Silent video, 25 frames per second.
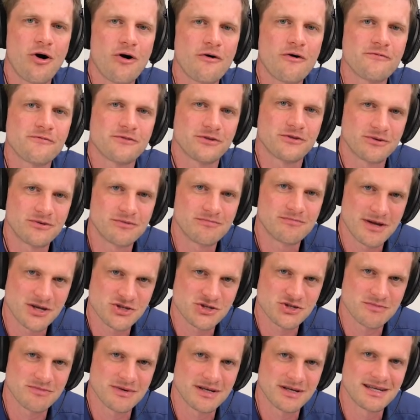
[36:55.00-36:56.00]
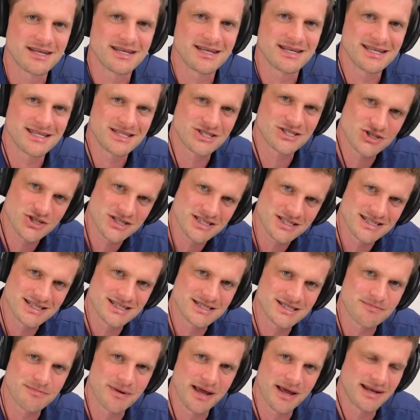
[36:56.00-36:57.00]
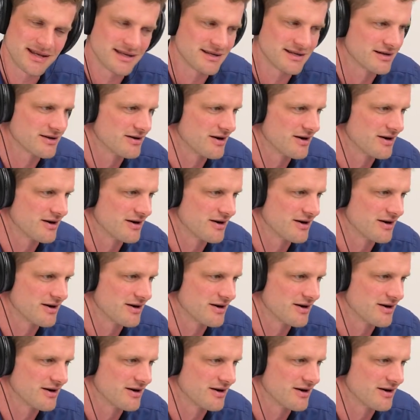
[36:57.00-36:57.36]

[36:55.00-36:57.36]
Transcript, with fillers: of your measurement is just displayed in a